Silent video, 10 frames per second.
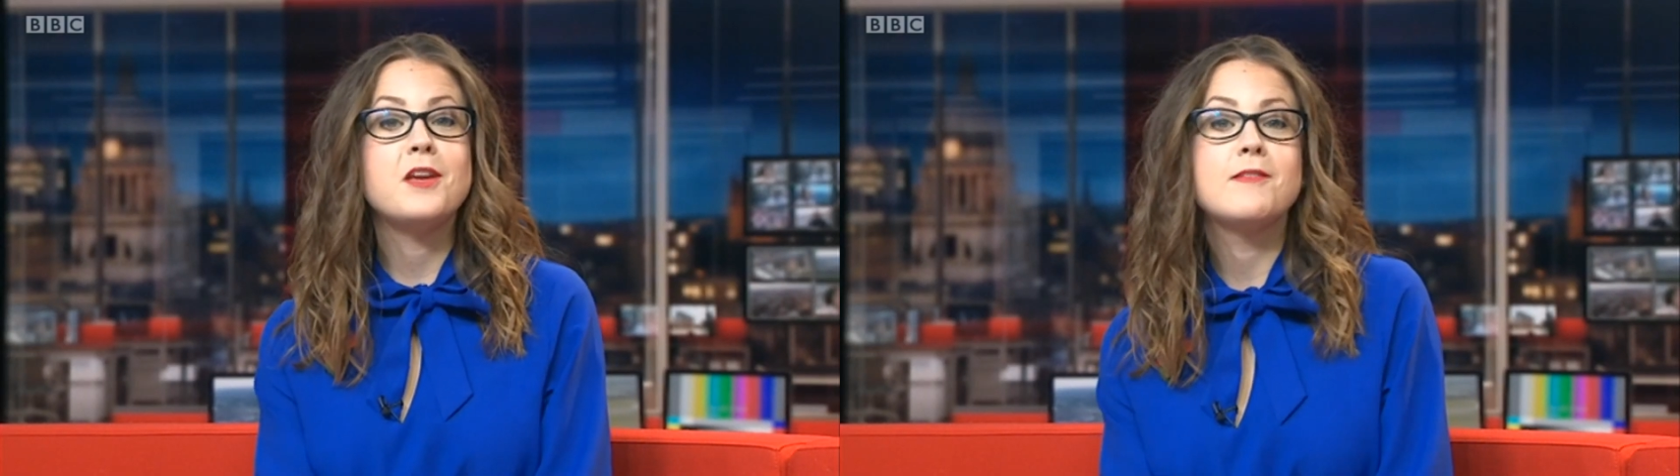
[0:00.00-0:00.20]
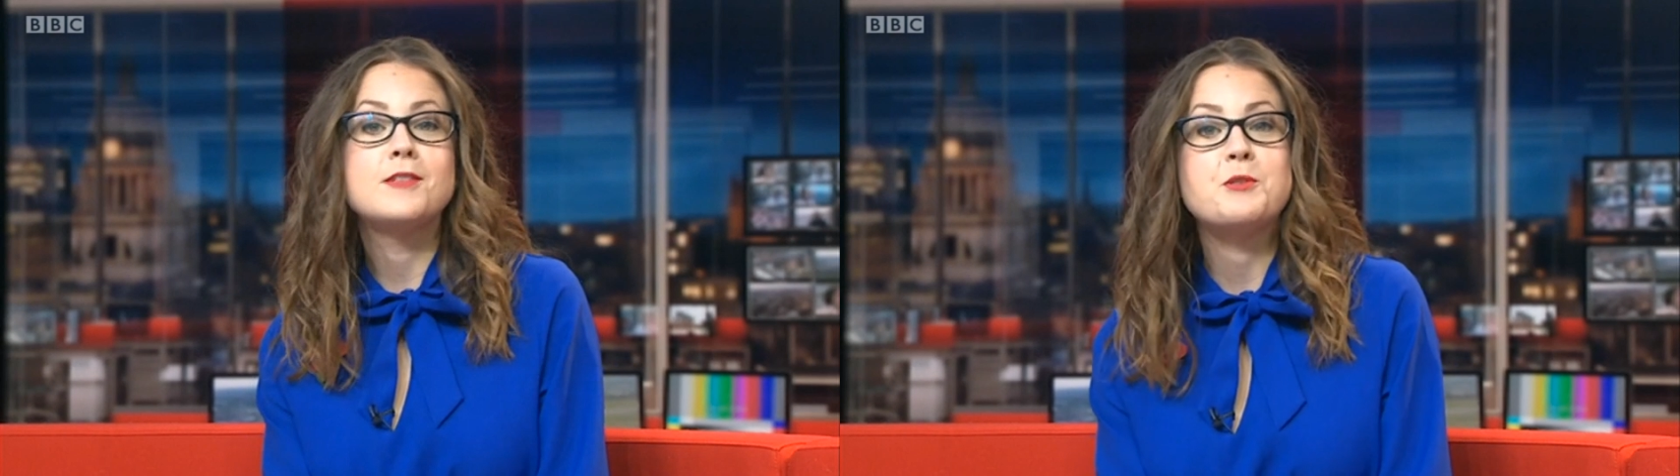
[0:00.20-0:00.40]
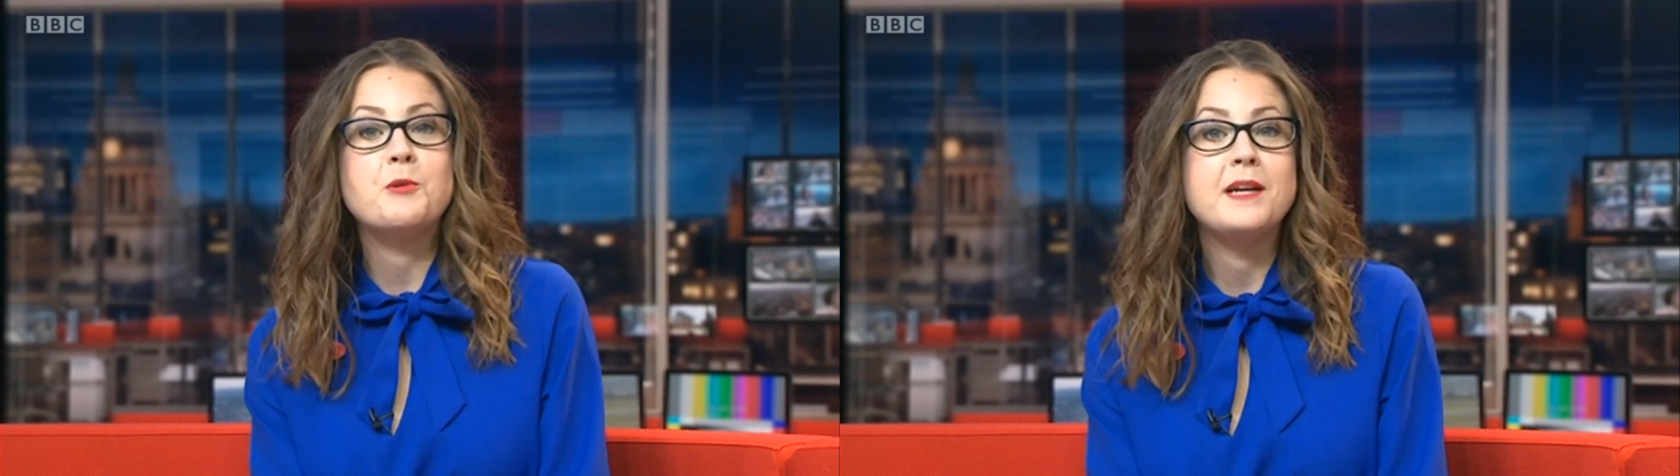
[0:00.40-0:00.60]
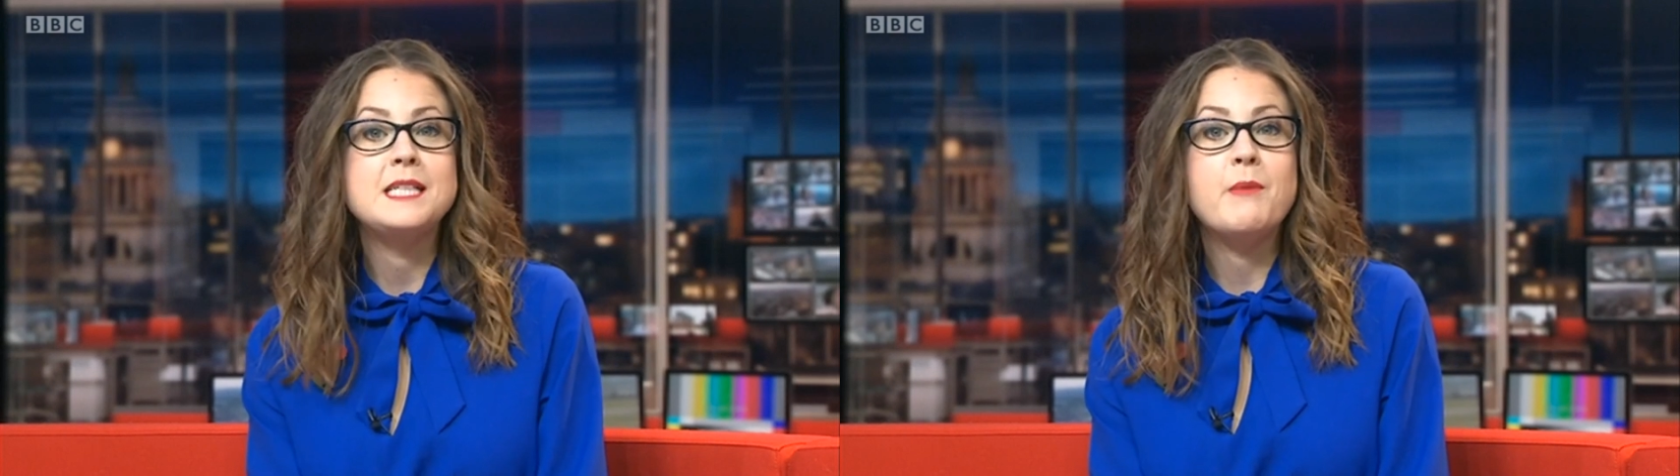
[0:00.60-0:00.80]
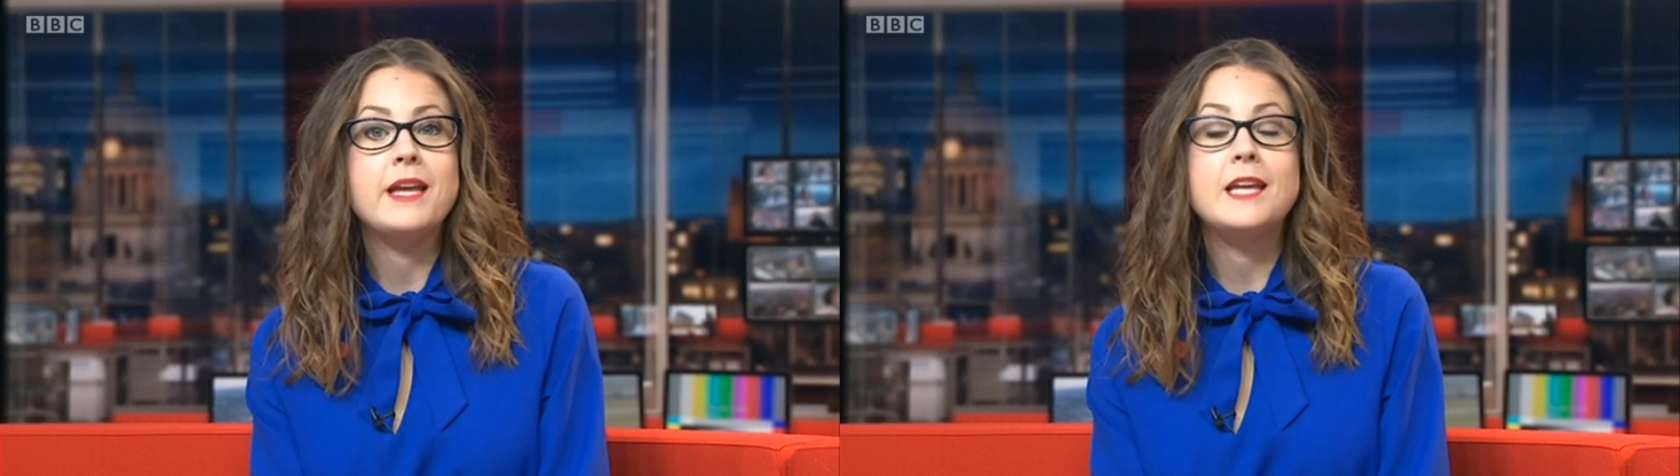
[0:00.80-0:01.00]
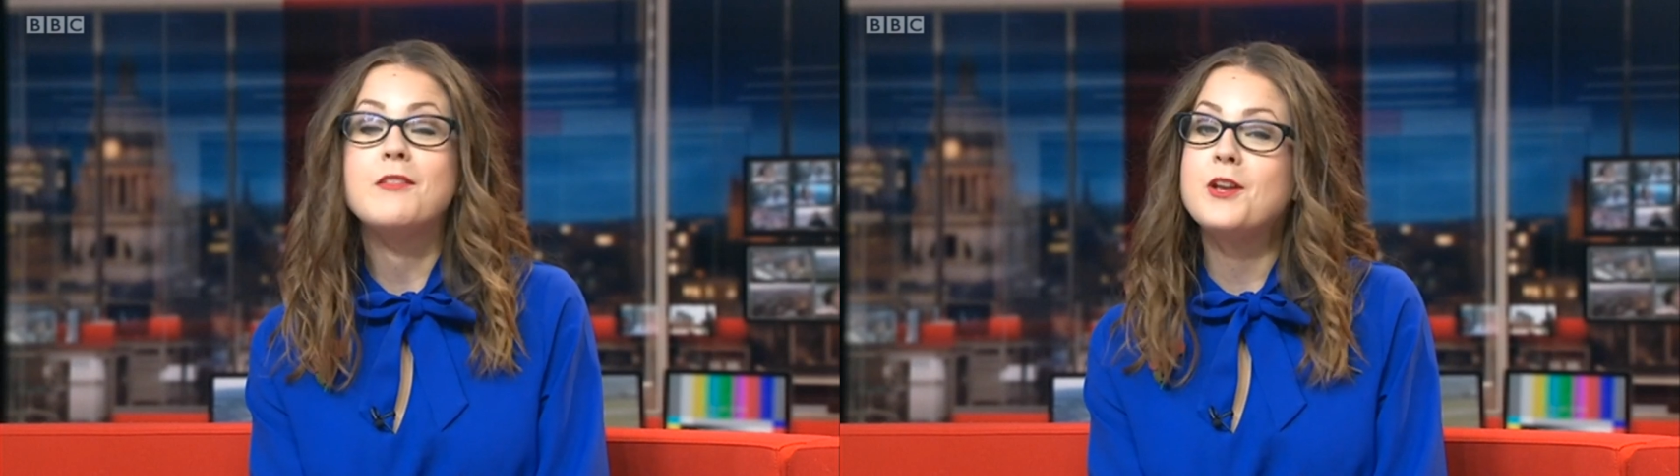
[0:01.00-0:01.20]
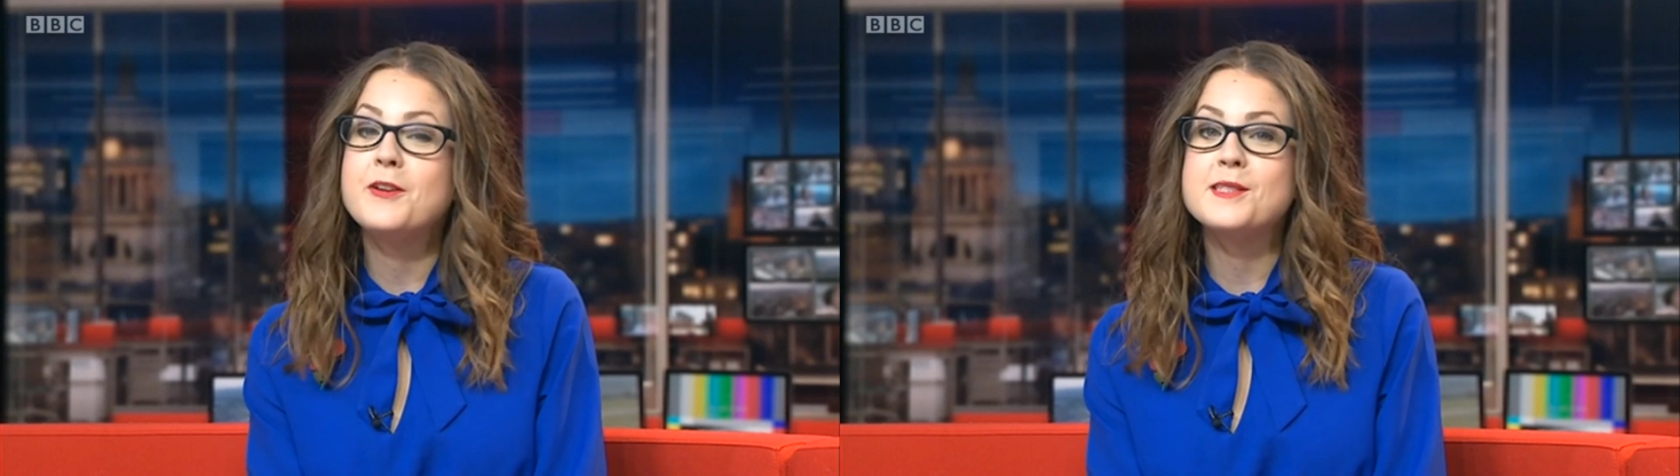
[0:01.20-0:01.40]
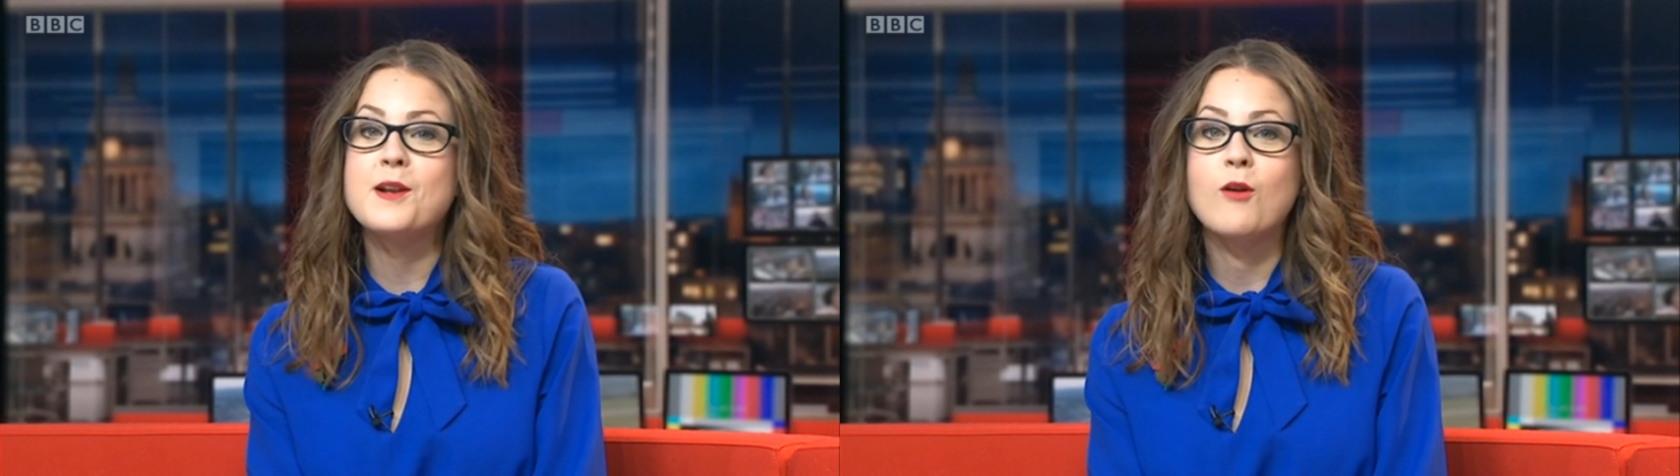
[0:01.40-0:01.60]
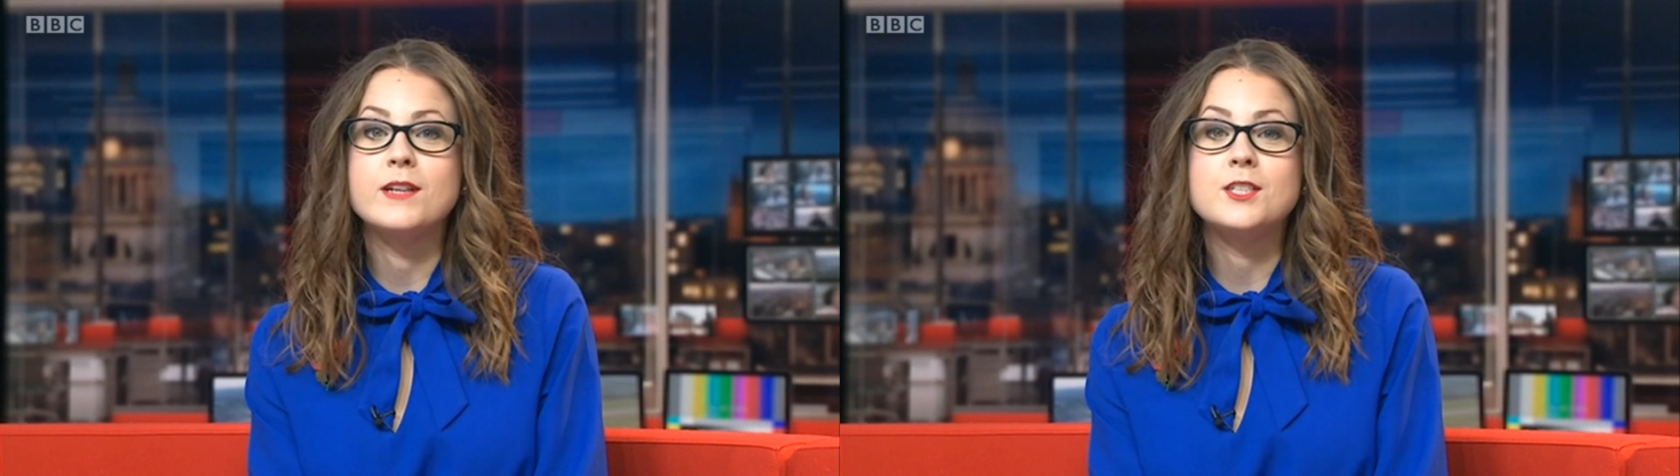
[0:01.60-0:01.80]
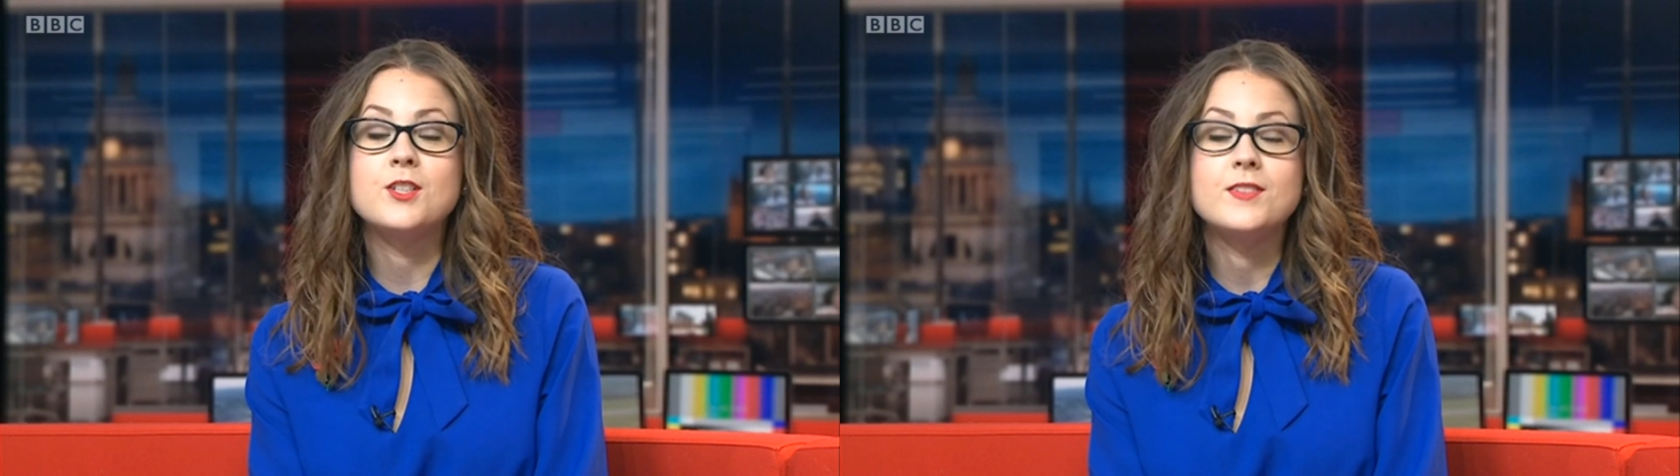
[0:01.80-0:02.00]
other stories making the news in our
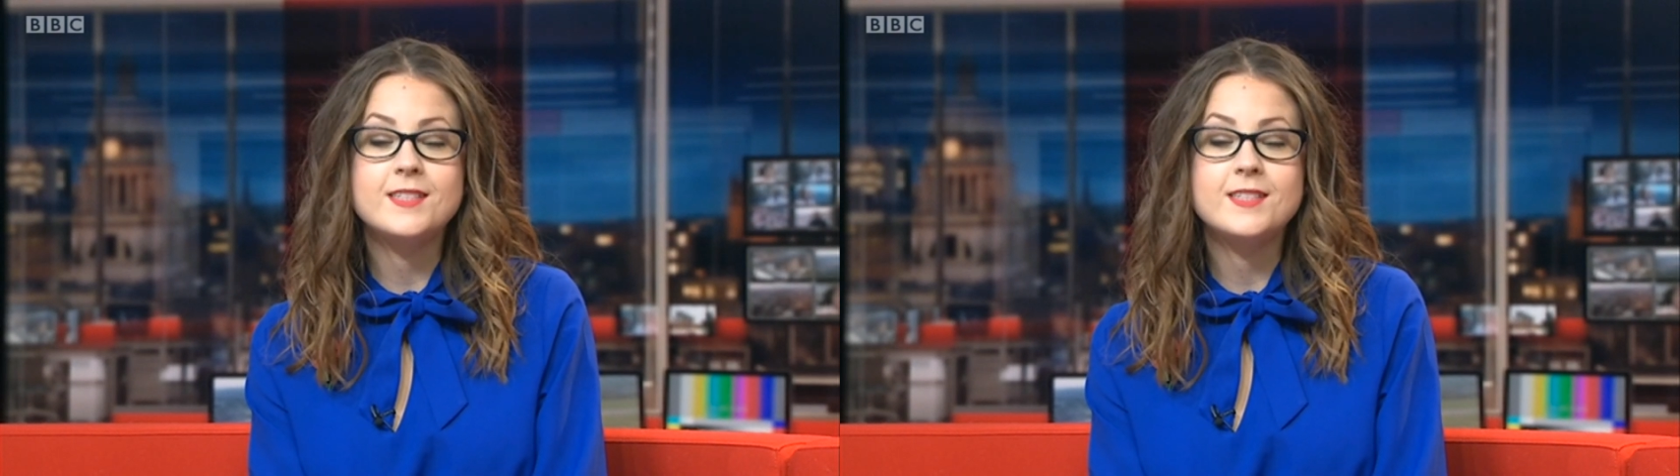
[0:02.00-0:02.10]
region